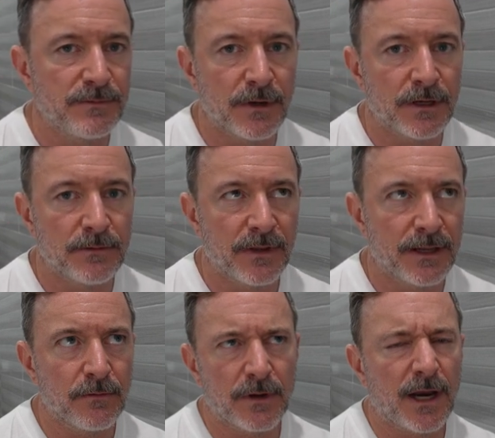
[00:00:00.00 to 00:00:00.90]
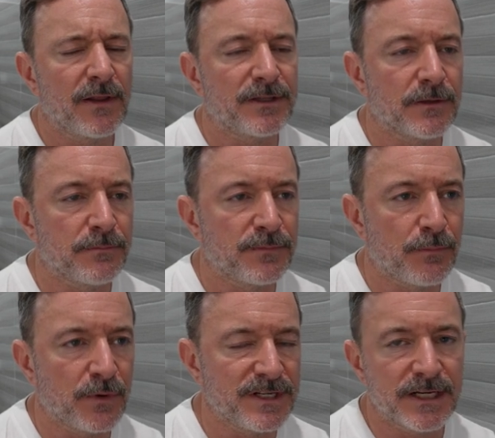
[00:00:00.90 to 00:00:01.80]
of like the
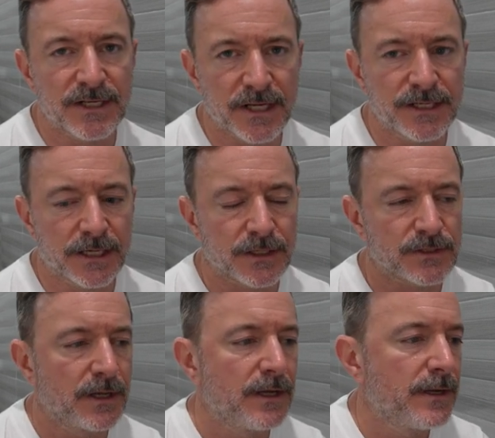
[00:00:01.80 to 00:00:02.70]
pre-TSA tickets.